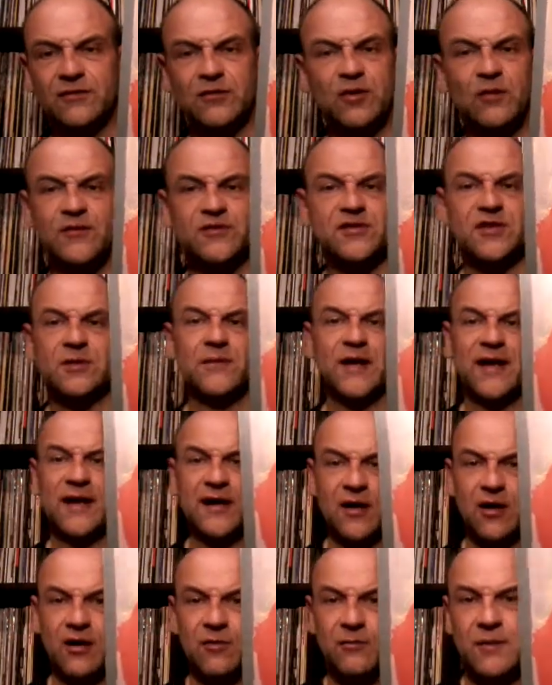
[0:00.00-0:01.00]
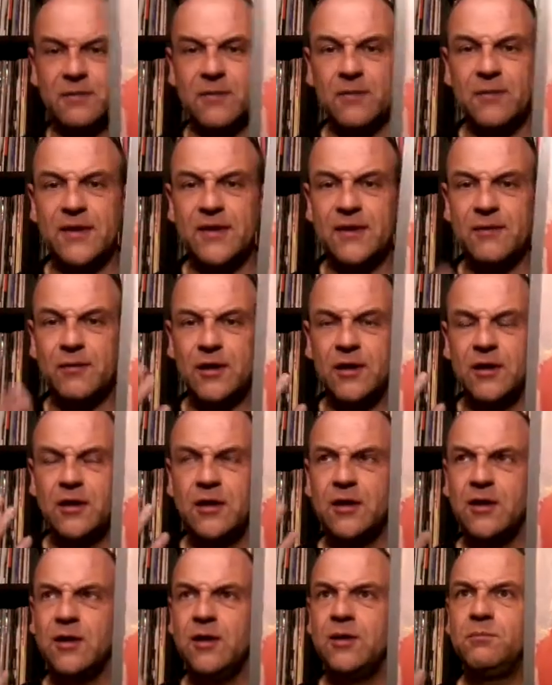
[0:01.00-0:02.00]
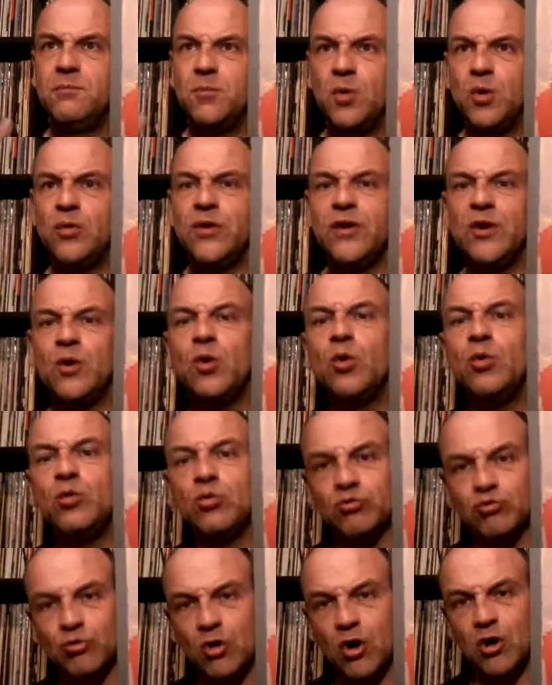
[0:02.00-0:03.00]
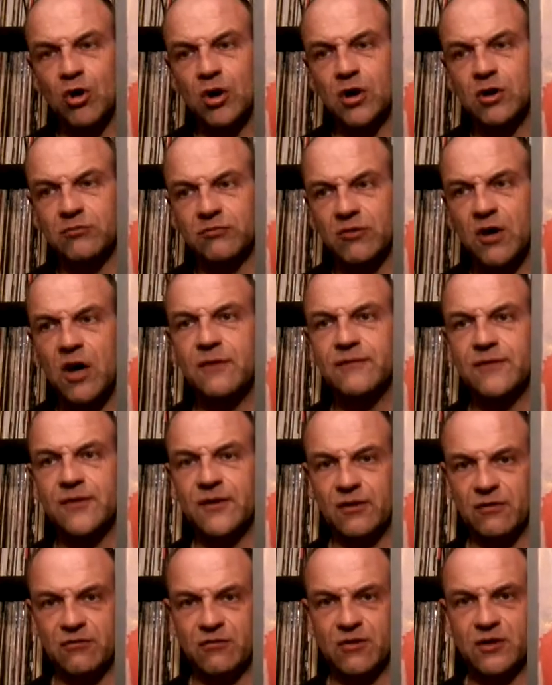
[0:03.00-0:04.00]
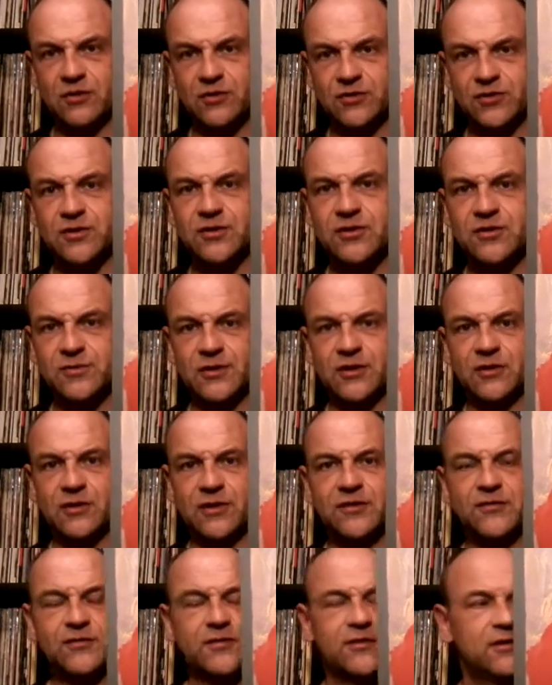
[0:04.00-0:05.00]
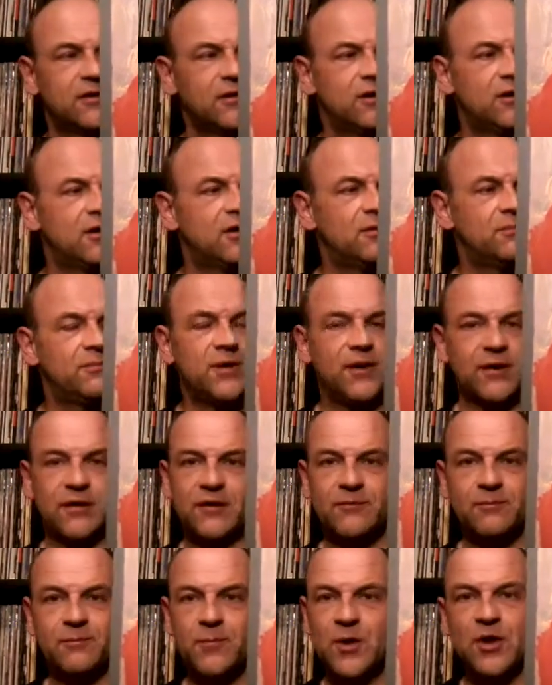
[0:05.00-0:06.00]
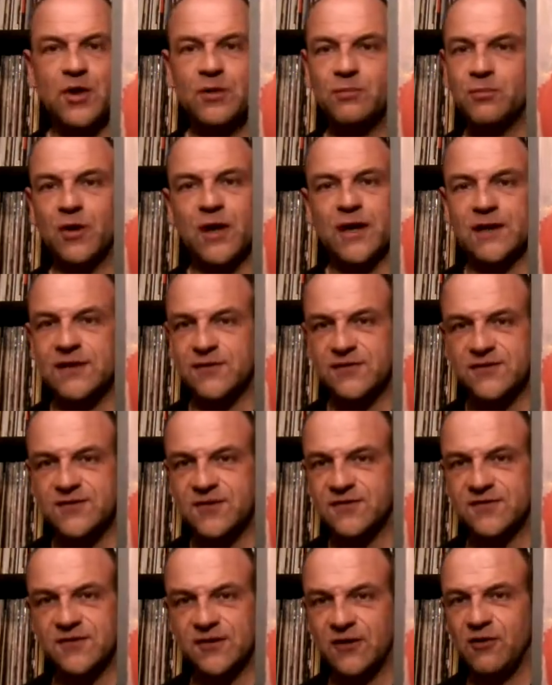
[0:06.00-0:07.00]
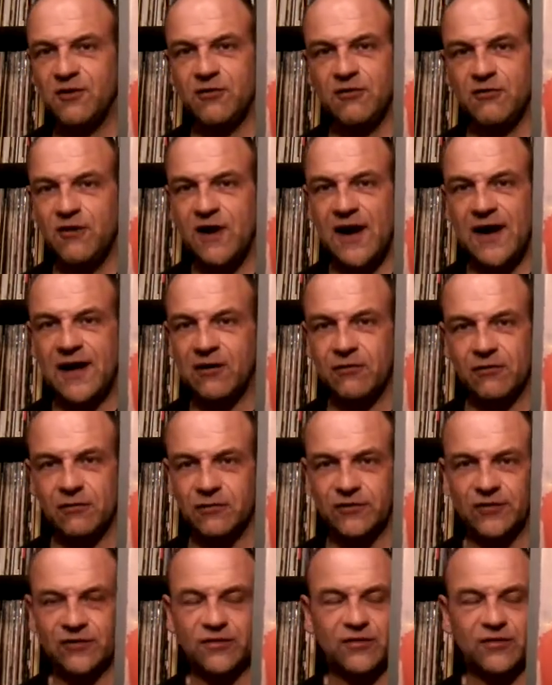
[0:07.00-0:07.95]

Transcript: Off the top of my head, I can't remember. But they were more the alt rock rather than grunge, to be honest. But Birdbrain is just a cracker of a